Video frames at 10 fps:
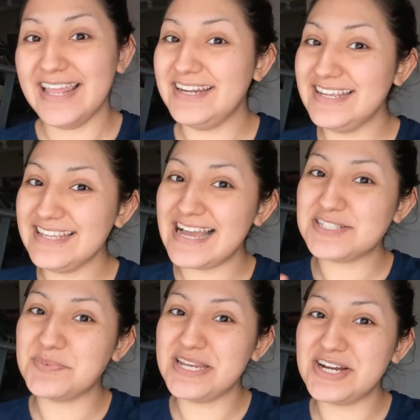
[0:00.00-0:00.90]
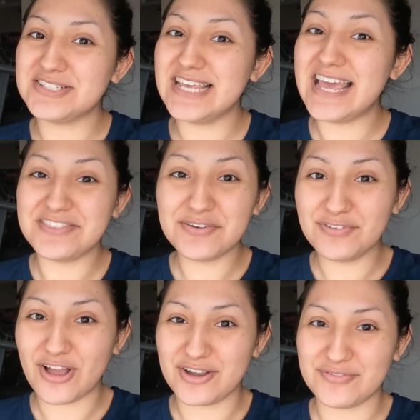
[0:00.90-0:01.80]
Editing Yasmin here to end the
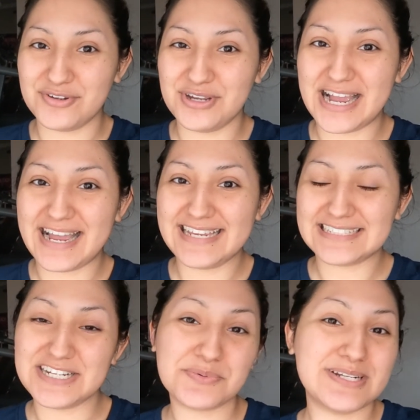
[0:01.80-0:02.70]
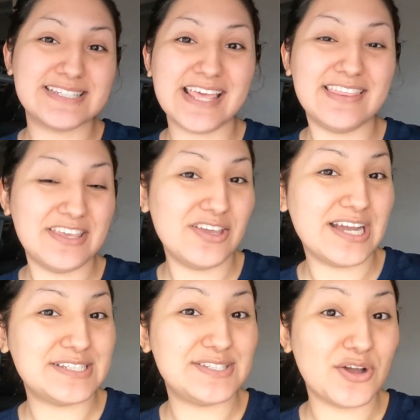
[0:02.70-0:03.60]
vlog for you guys. I just want to say thank you
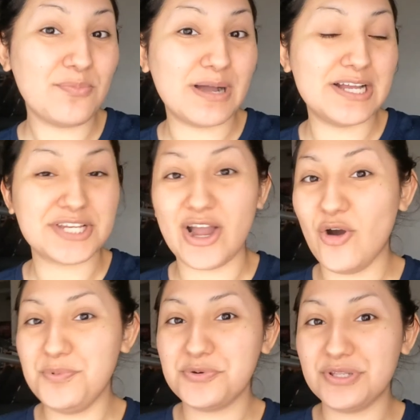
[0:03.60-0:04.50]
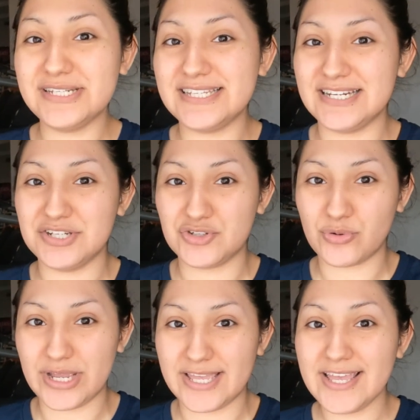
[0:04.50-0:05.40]
guys so much. I hope you really did
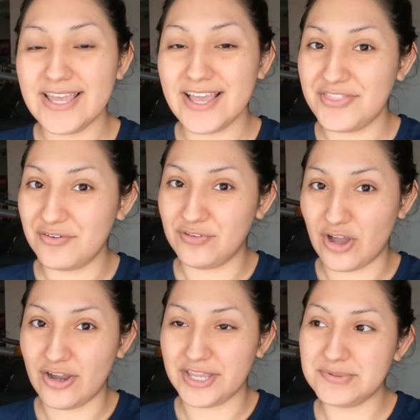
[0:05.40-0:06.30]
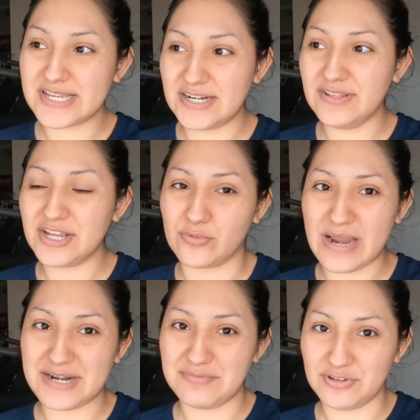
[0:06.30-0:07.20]
enjoy the vlog. It was kind of like a
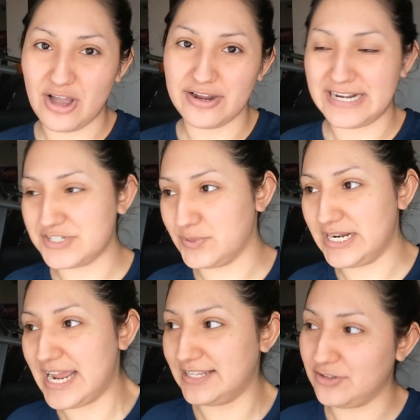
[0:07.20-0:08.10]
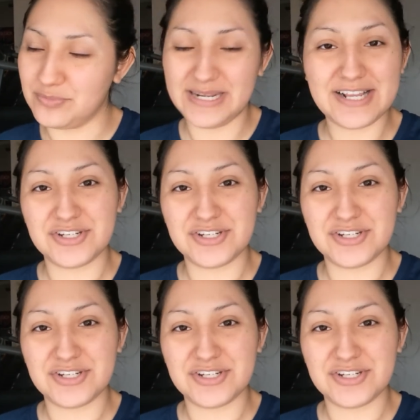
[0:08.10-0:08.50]
random vlog, and I just wanted to add a little bit